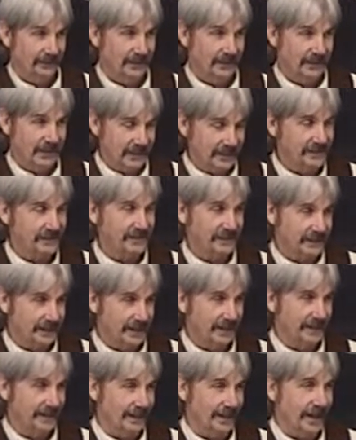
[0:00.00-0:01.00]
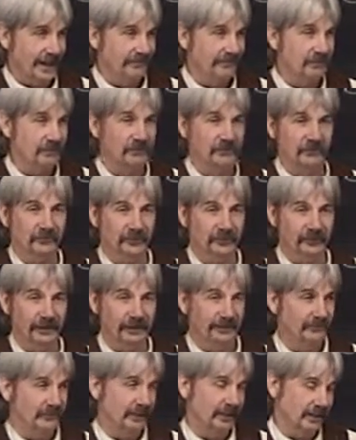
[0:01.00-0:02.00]
that that's the kind of life he wants to
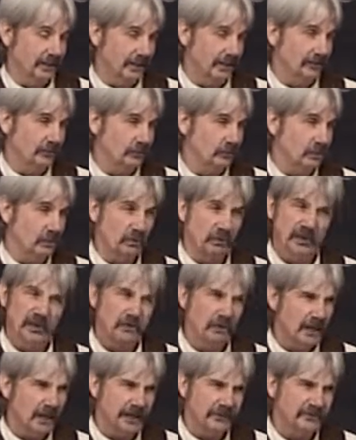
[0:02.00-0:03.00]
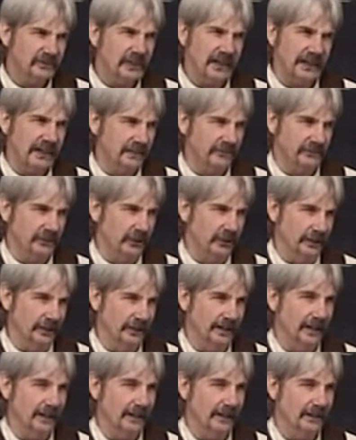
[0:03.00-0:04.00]
live in us, where we don't have to have all
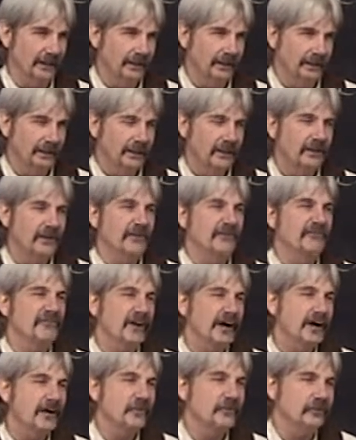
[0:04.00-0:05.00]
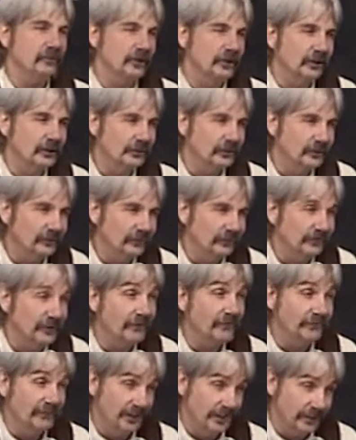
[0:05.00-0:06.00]
of that. The Father knows,
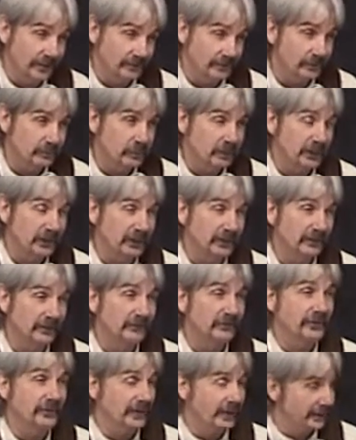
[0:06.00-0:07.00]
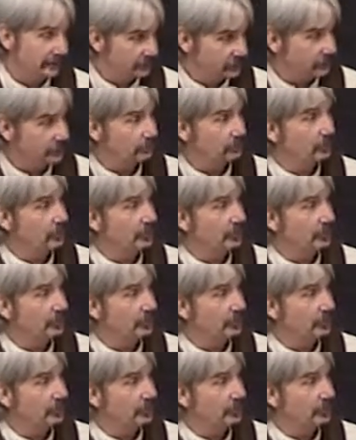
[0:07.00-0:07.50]
and the Father's pleased, and that should